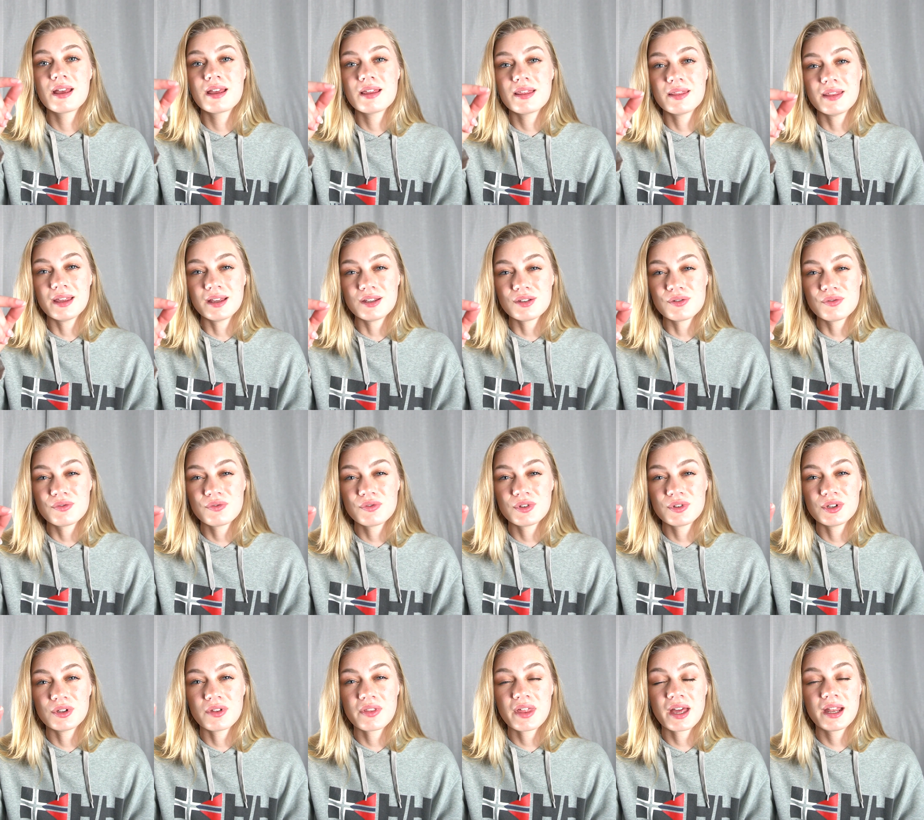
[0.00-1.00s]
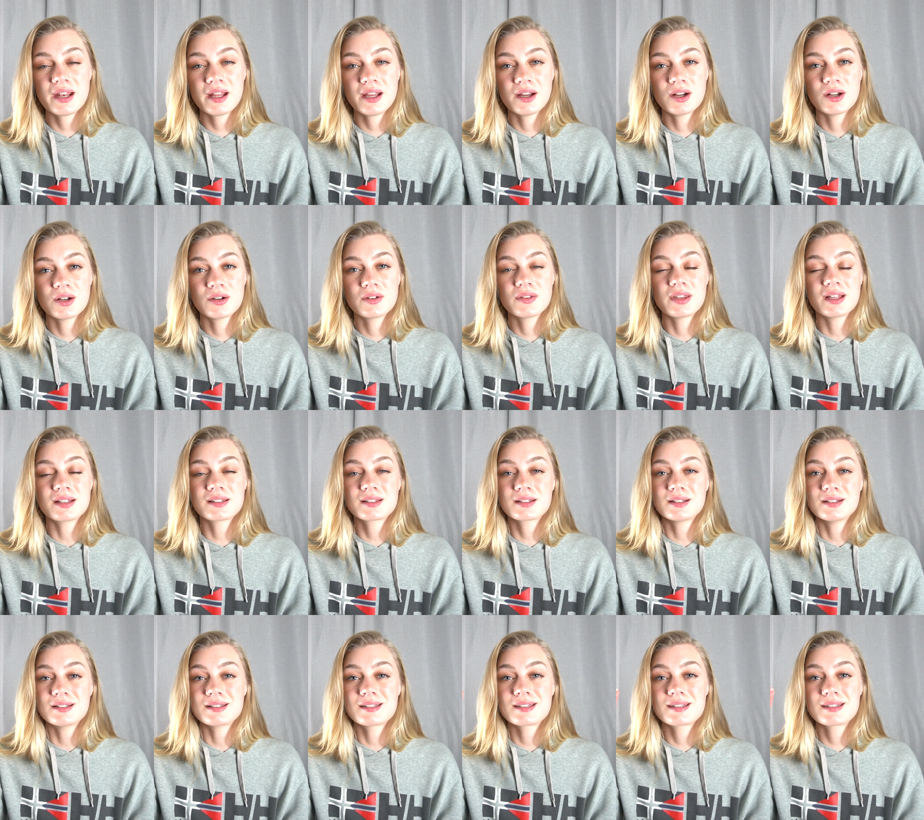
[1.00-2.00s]
and that you feel that hair that's
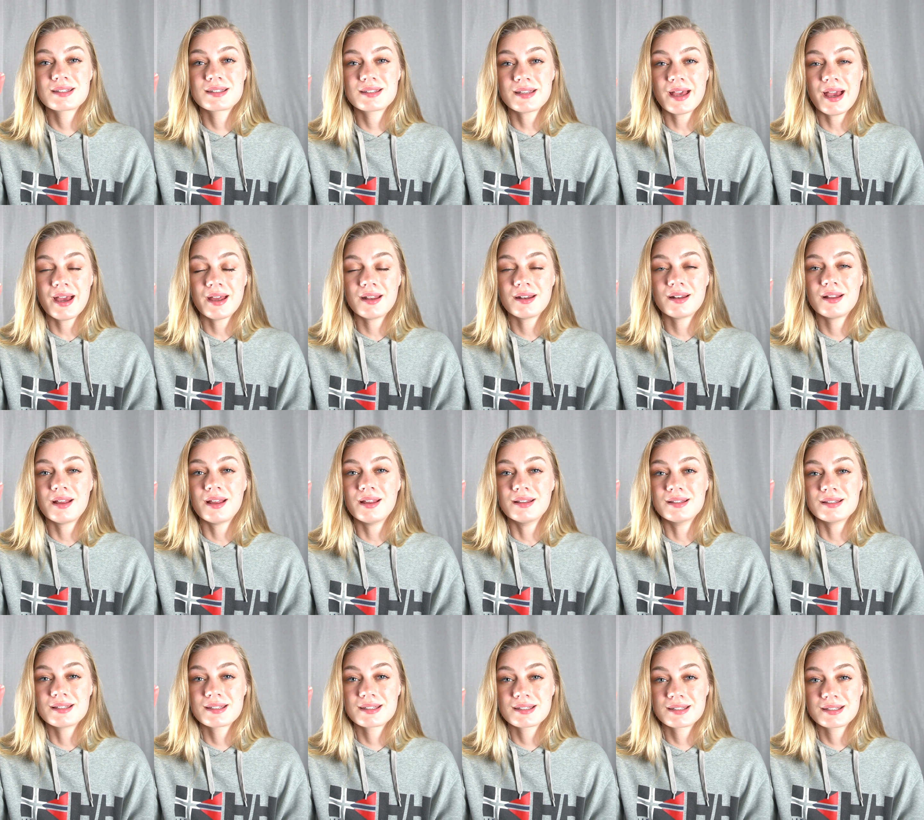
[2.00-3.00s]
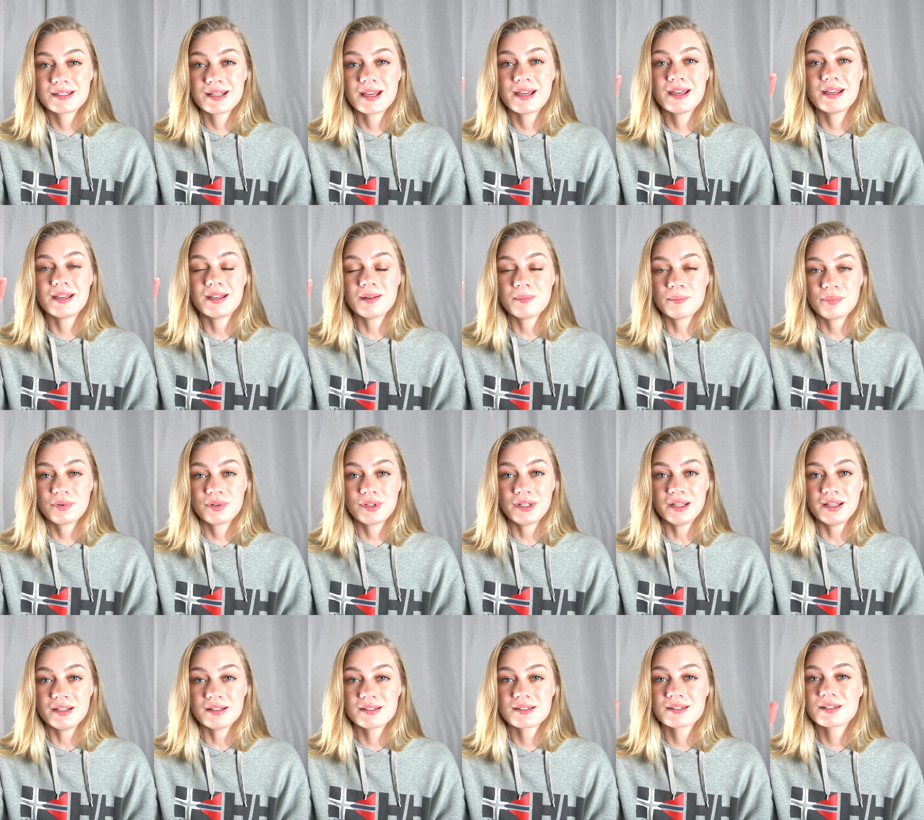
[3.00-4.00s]
going to set and stay in
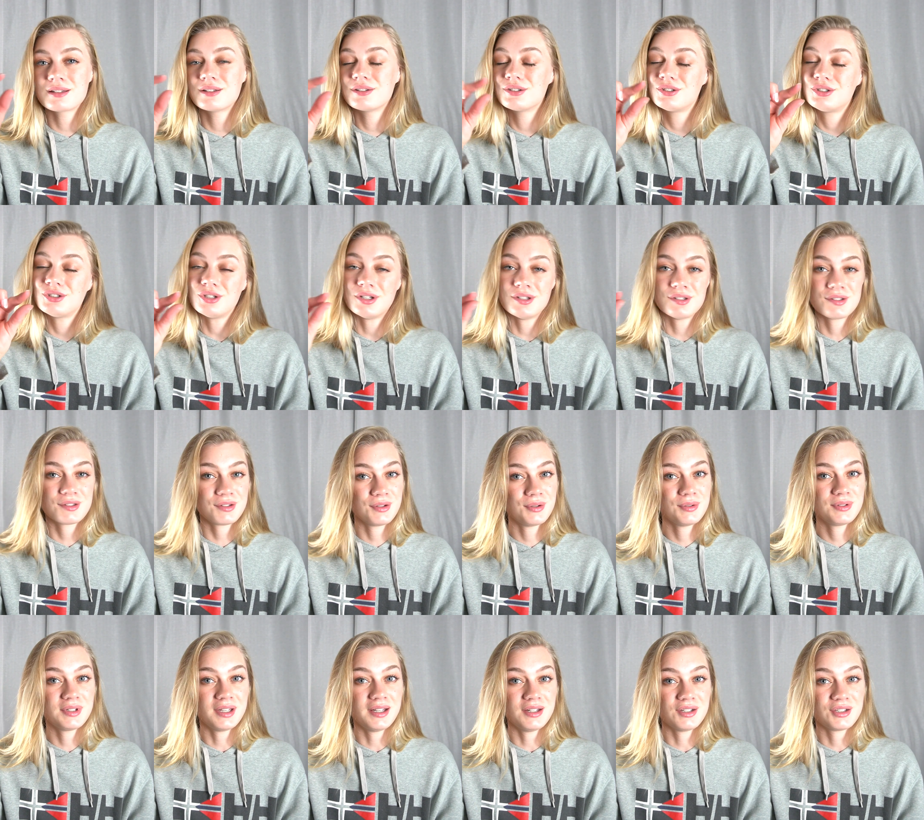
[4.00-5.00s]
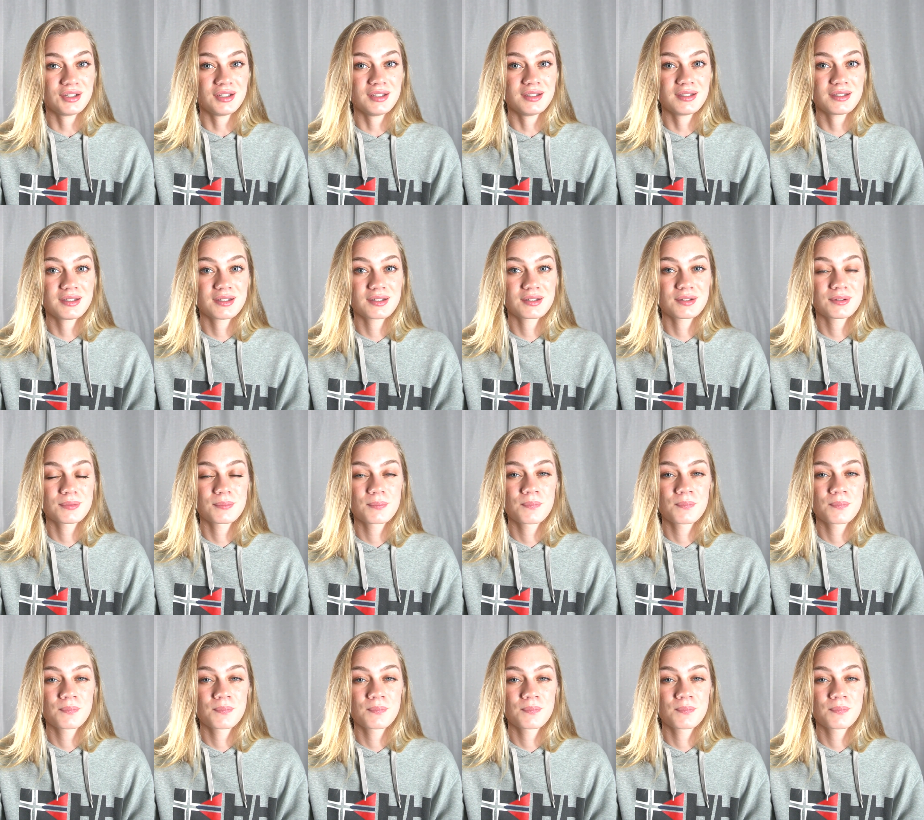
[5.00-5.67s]
place. Just those edges.